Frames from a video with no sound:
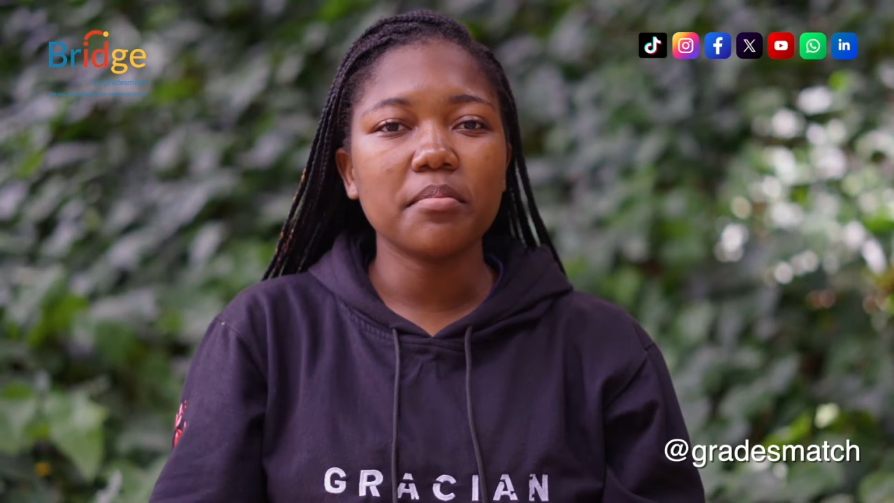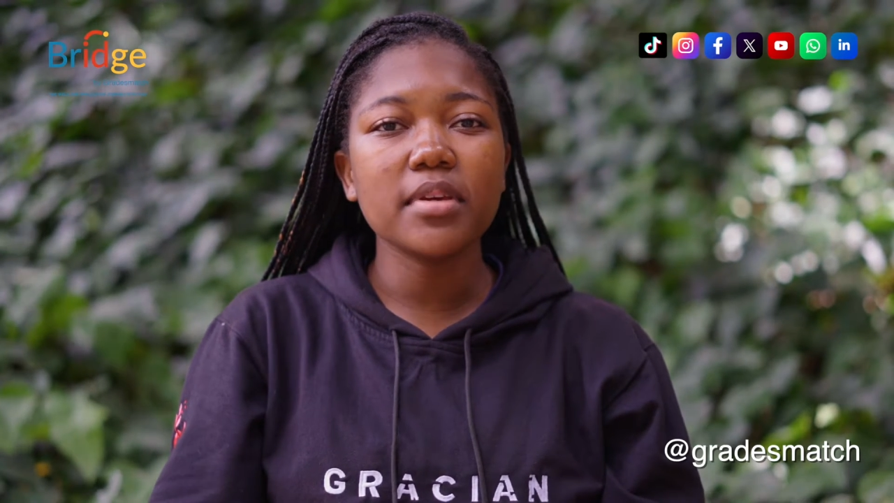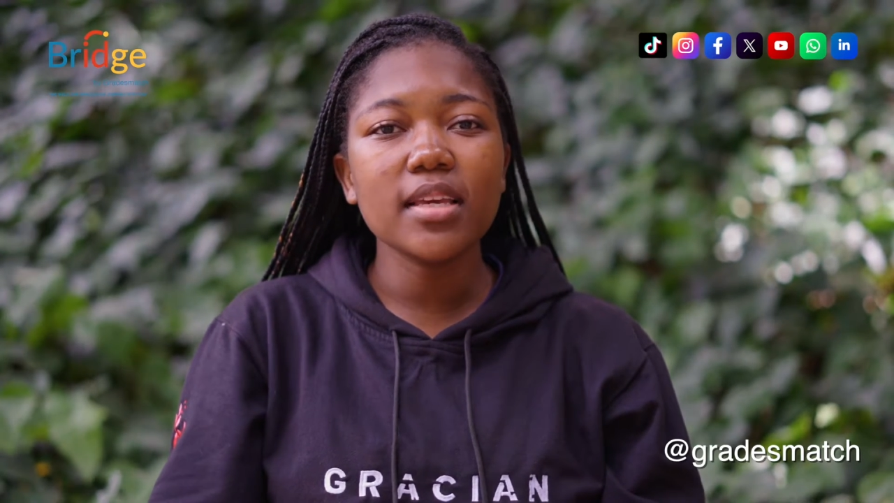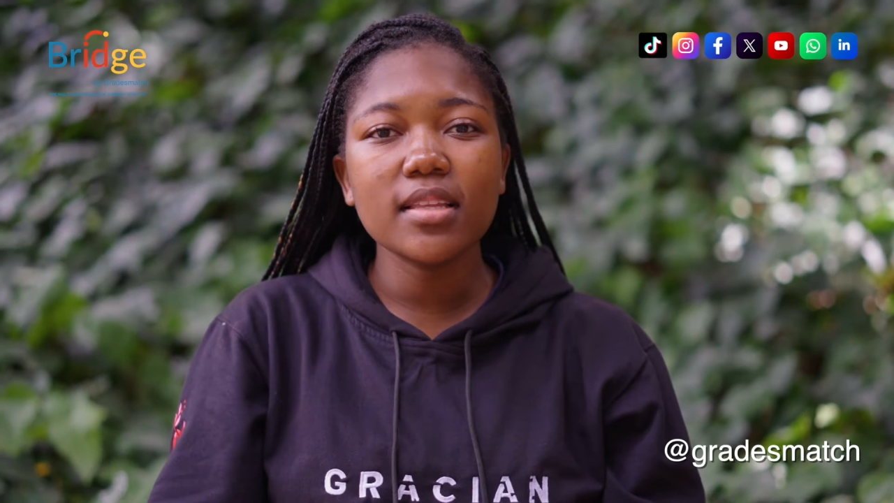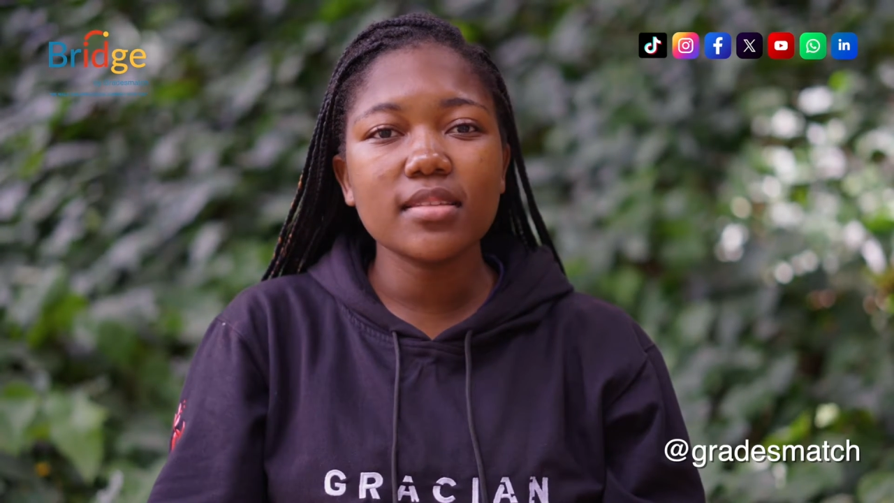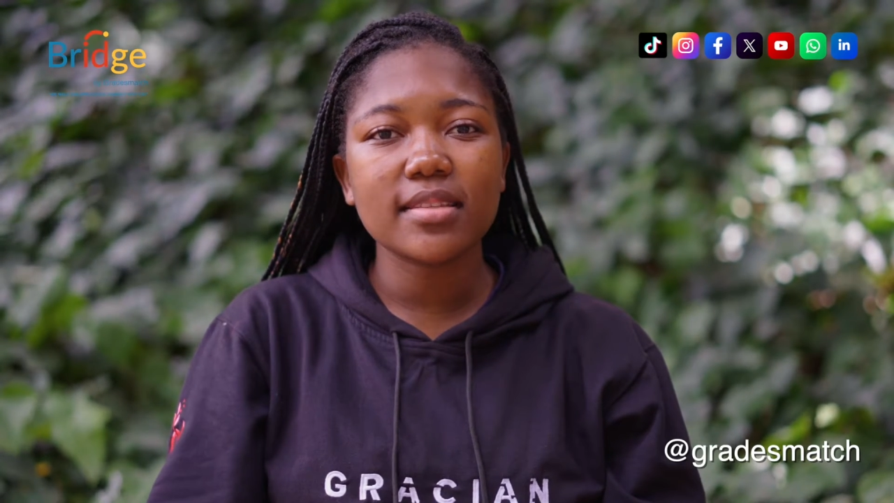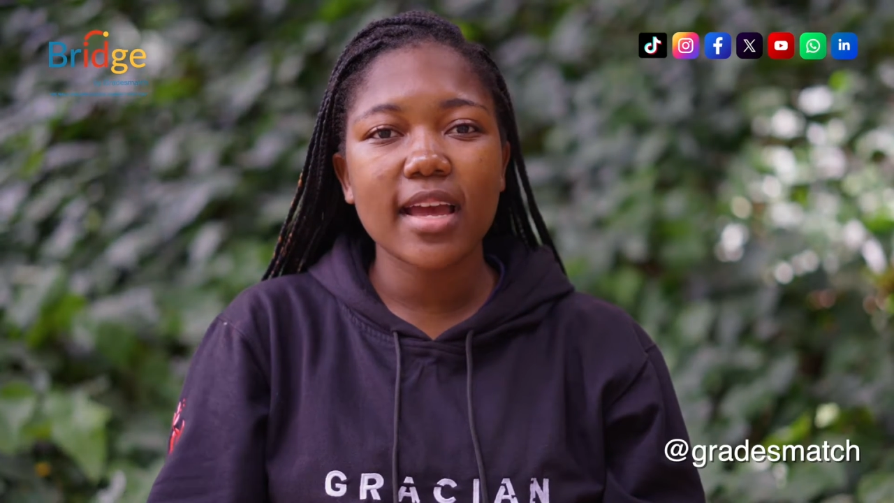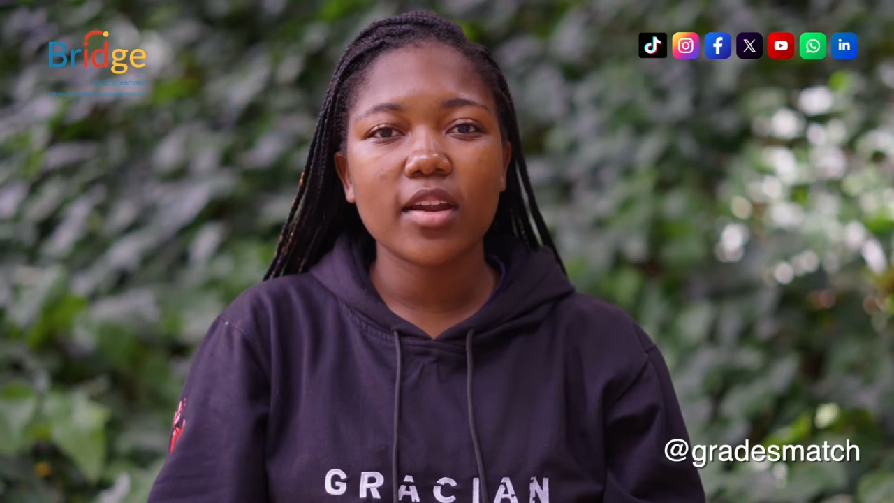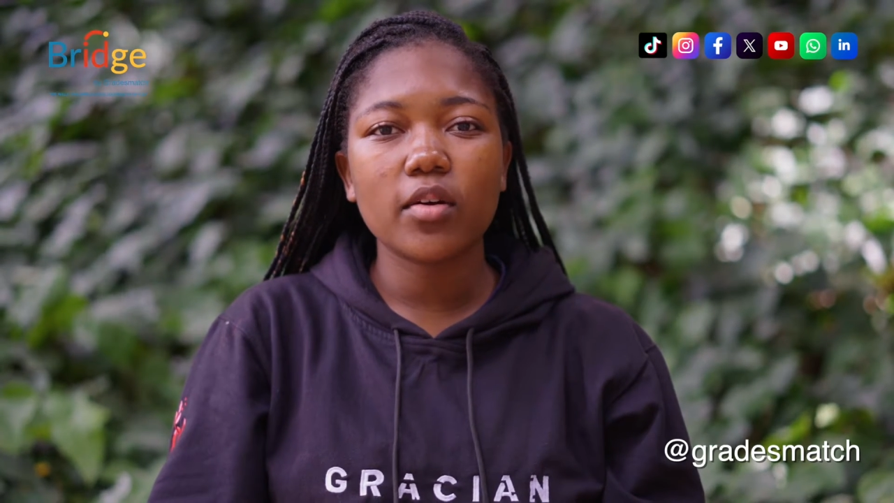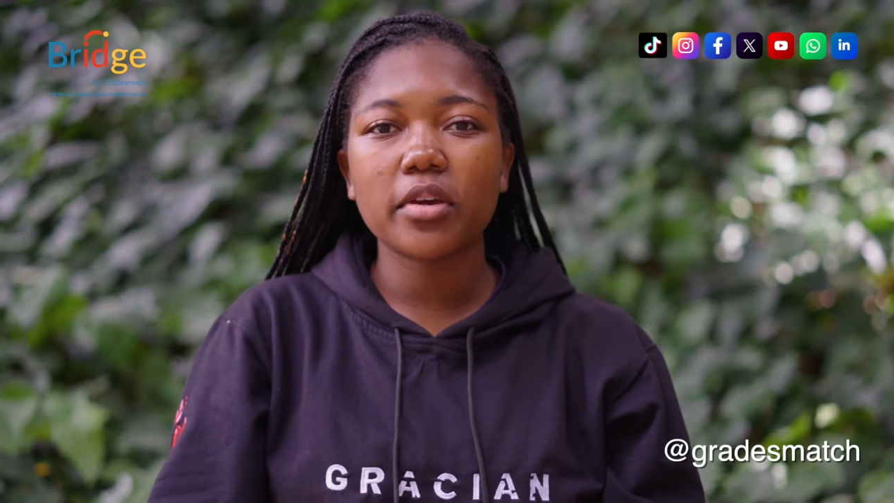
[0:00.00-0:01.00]
means
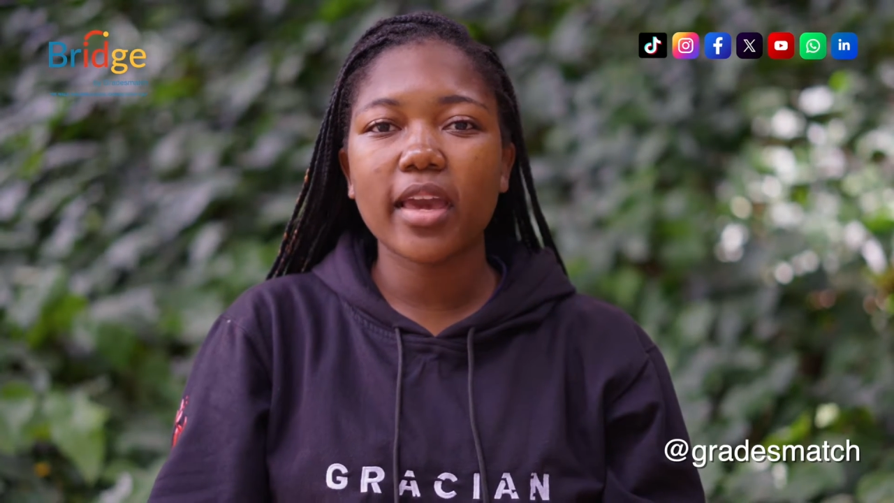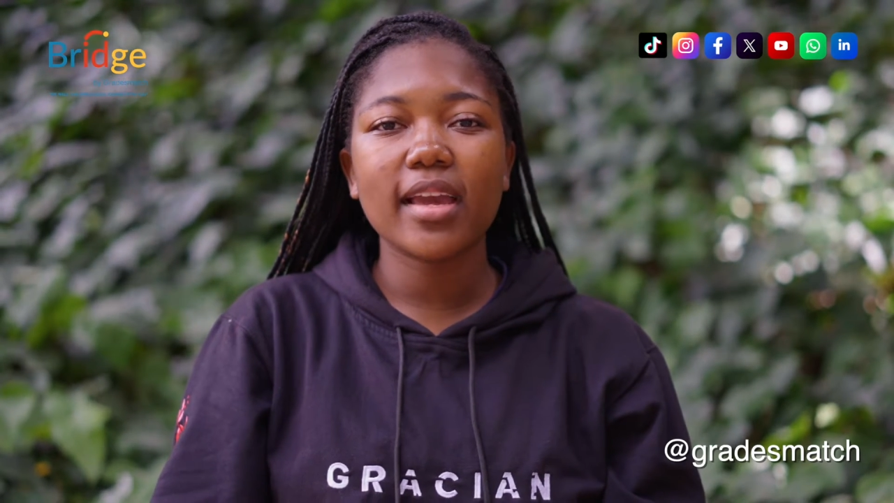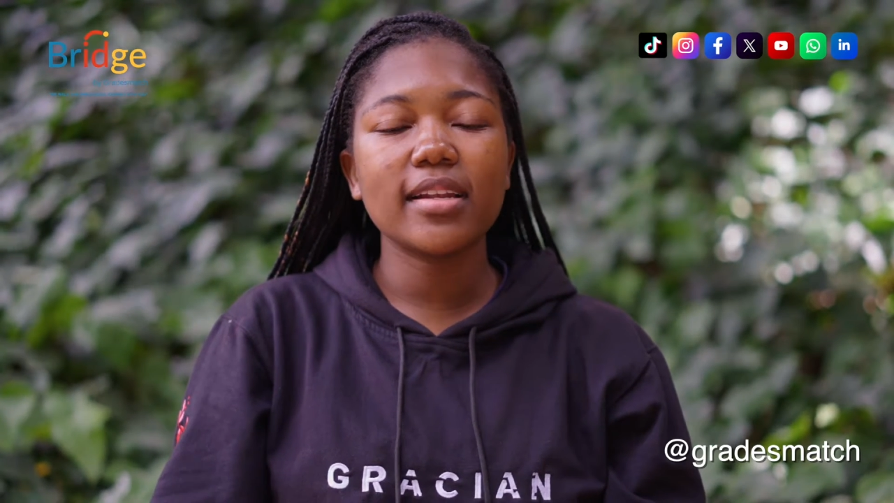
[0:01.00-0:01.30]
that, okay,